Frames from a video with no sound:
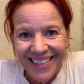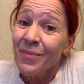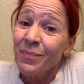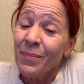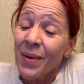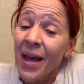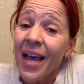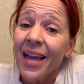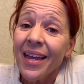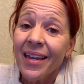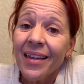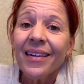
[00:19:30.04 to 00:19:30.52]

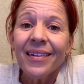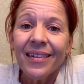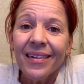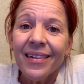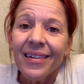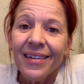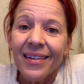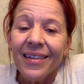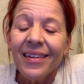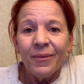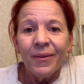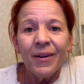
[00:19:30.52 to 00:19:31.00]
But
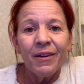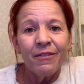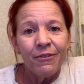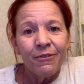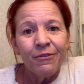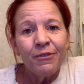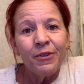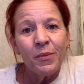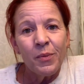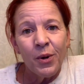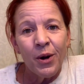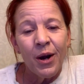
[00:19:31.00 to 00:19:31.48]
we have a
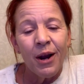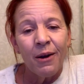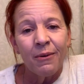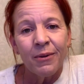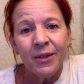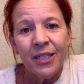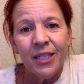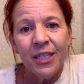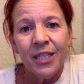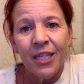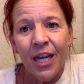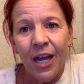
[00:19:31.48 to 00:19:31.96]
few more
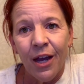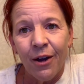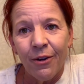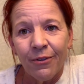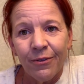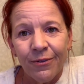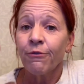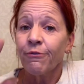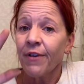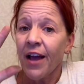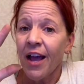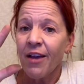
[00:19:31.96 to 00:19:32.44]
hours to go.
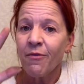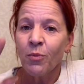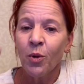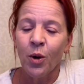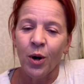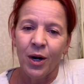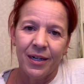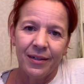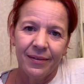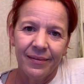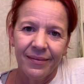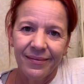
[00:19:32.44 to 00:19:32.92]
5
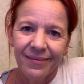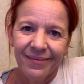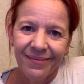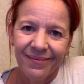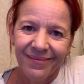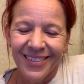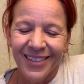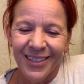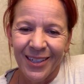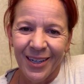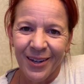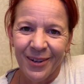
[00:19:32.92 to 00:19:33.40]
more.
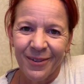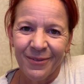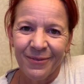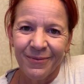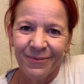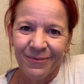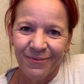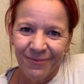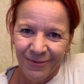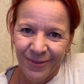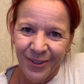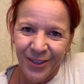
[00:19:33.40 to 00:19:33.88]
So
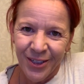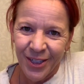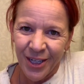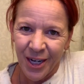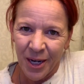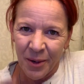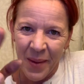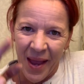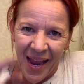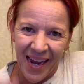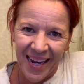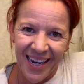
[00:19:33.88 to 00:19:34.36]
we'll
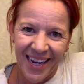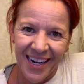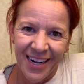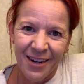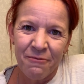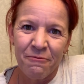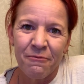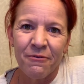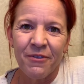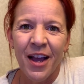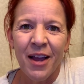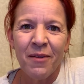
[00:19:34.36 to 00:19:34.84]
check back
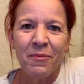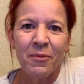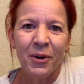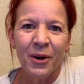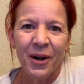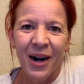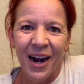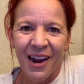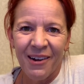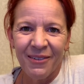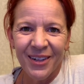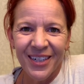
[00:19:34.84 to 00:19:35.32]
in 5
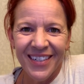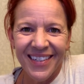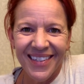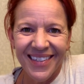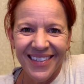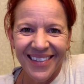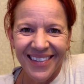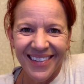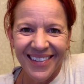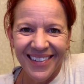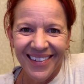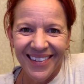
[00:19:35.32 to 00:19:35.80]
more
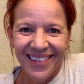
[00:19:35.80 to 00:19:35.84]
hours.